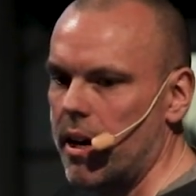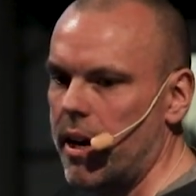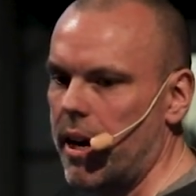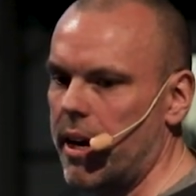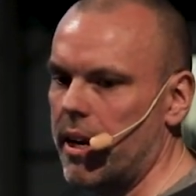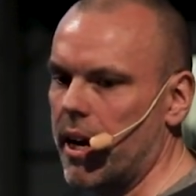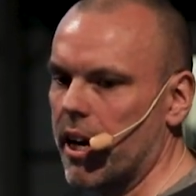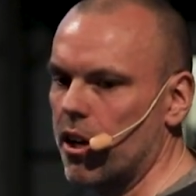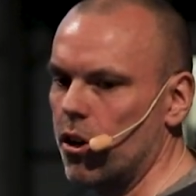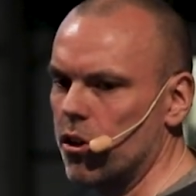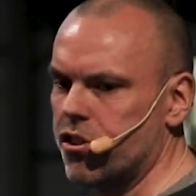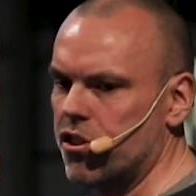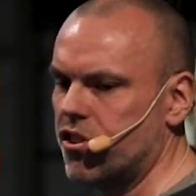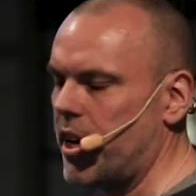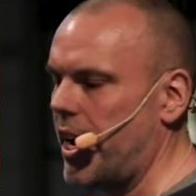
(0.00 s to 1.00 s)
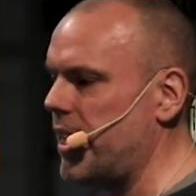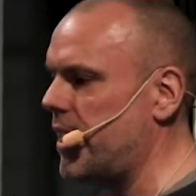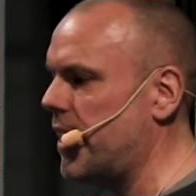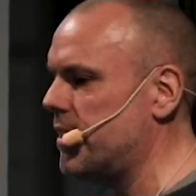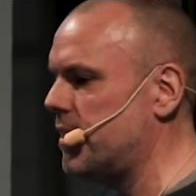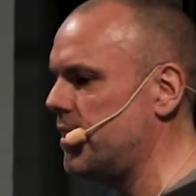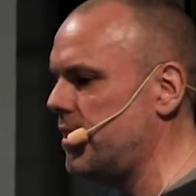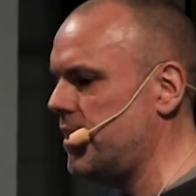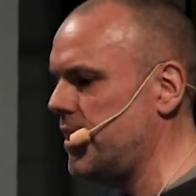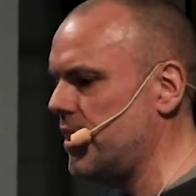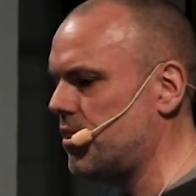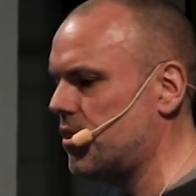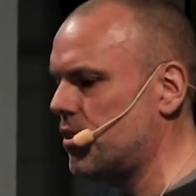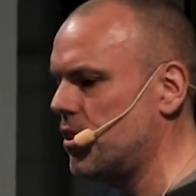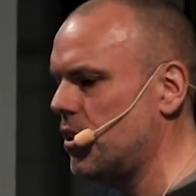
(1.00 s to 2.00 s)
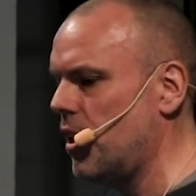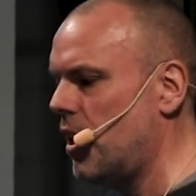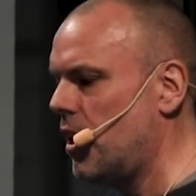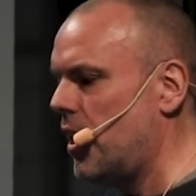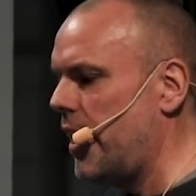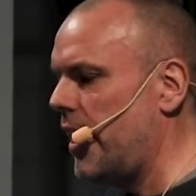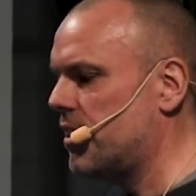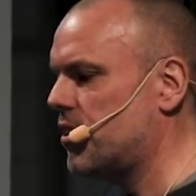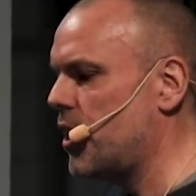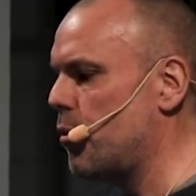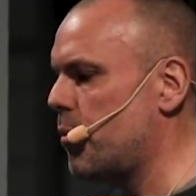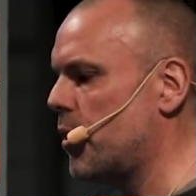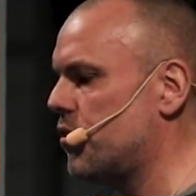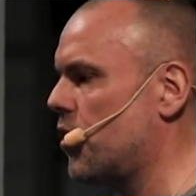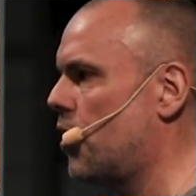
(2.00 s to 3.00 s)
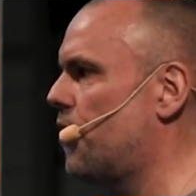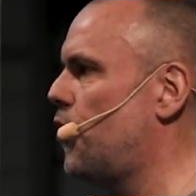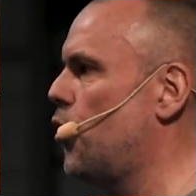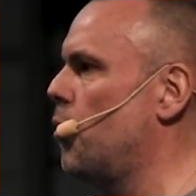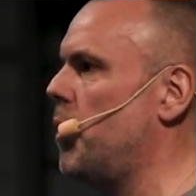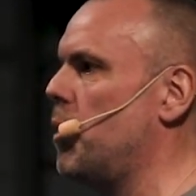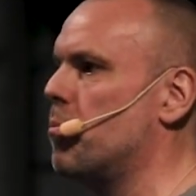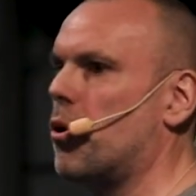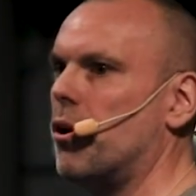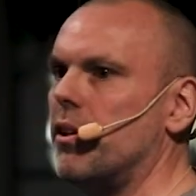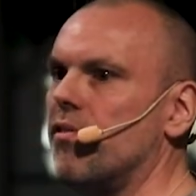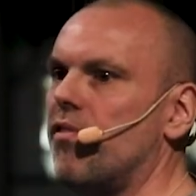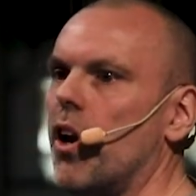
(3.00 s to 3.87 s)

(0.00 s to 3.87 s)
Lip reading: And I can also say that these examples are from important